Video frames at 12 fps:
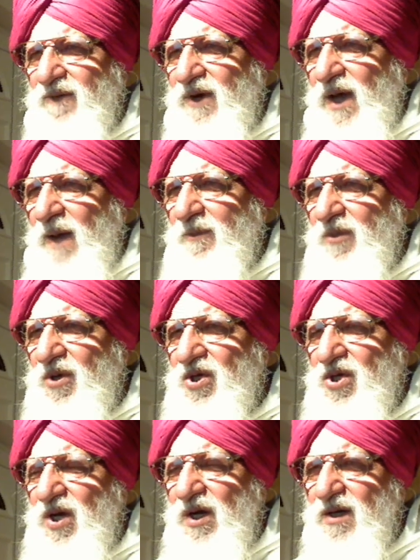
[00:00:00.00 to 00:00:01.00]
will
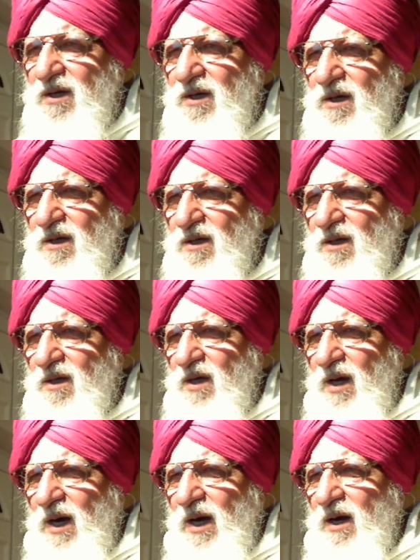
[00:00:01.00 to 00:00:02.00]
appreciate
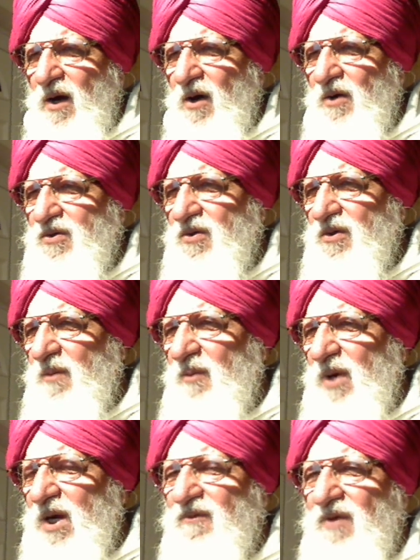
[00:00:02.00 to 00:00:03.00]
and also the
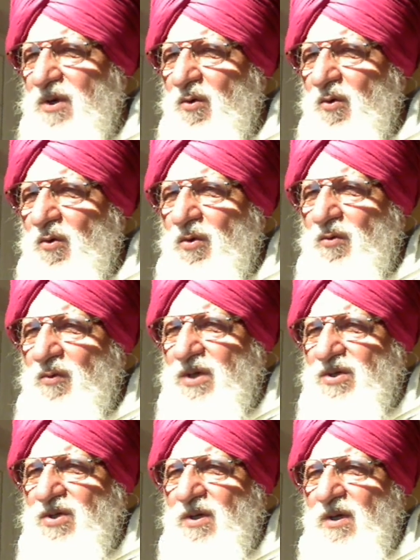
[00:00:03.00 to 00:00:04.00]
money will go
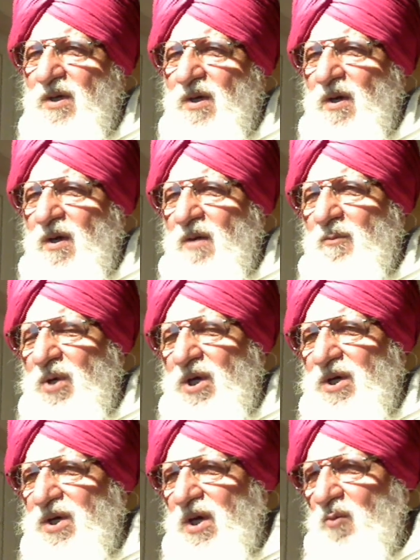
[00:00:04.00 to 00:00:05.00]
towards
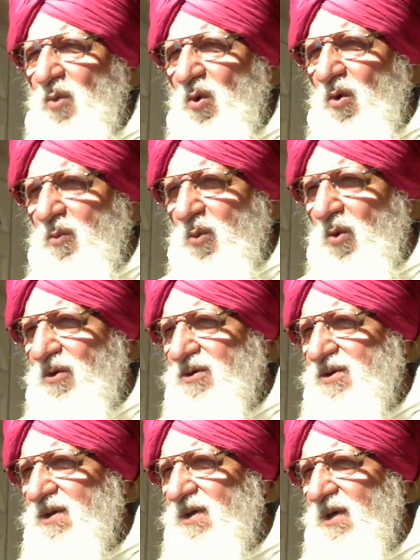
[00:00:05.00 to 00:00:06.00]
printing more
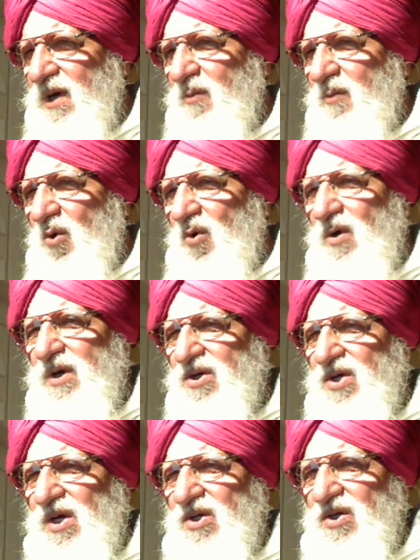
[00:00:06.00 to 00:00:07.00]
books and more
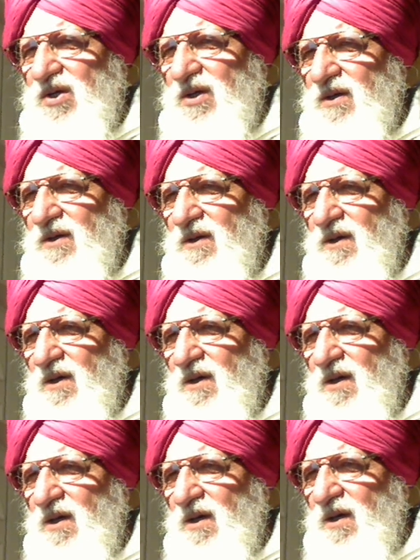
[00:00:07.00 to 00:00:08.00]
literature
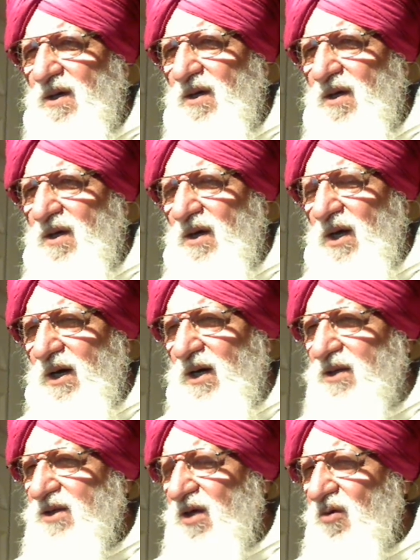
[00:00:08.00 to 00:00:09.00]
and
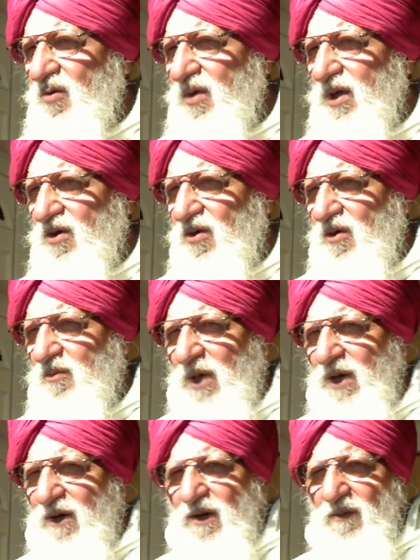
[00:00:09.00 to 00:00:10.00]
nothing going into
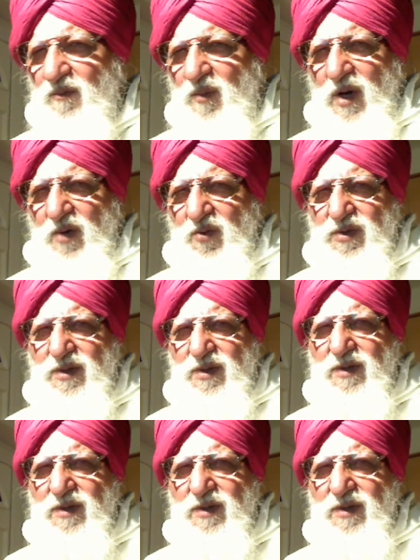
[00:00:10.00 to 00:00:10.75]
my mouth.